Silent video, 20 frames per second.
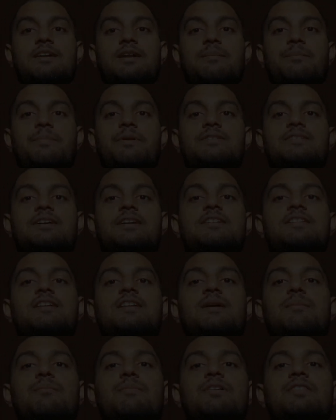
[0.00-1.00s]
represent the
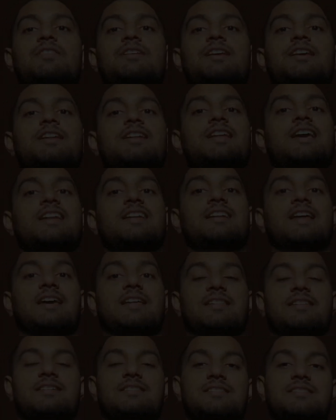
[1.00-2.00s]
number
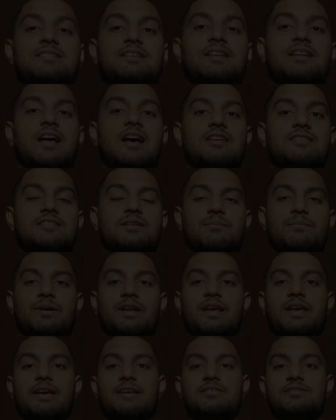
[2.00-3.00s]
399. This is the last
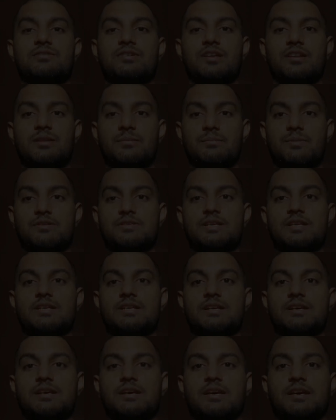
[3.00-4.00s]
number I guess you can represent.